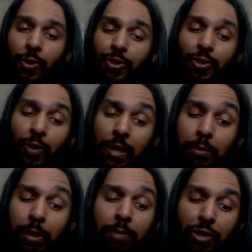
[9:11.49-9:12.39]
So
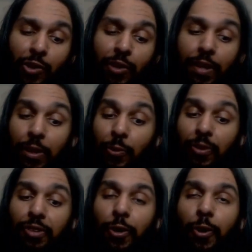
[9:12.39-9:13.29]
let me mention that there
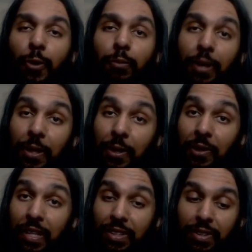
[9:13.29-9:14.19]
is a home button
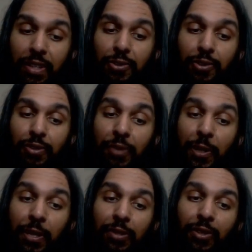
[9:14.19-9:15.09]
on the center of the
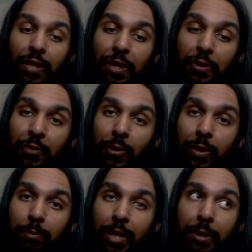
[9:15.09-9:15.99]
console at the very
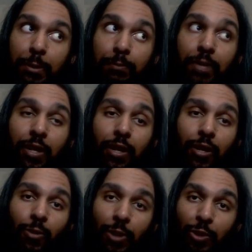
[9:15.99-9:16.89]
bottom,
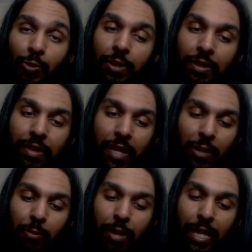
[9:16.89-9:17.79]
which will take
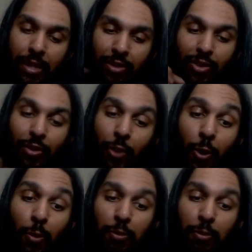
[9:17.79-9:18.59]
you back to the home